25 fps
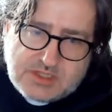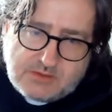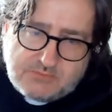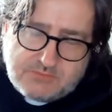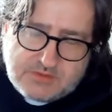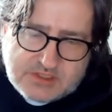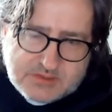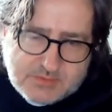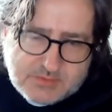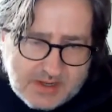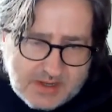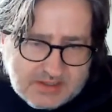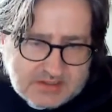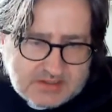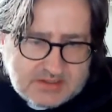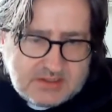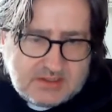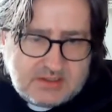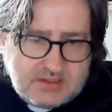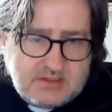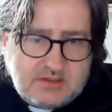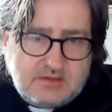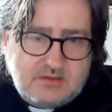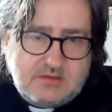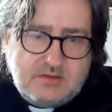
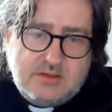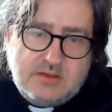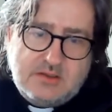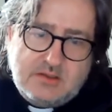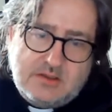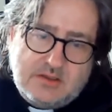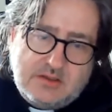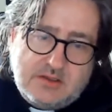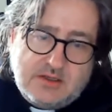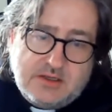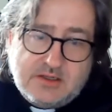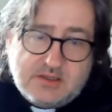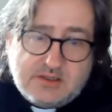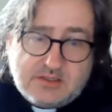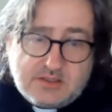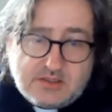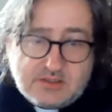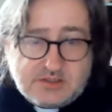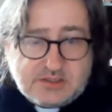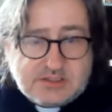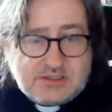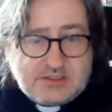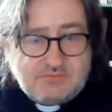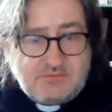respected, and does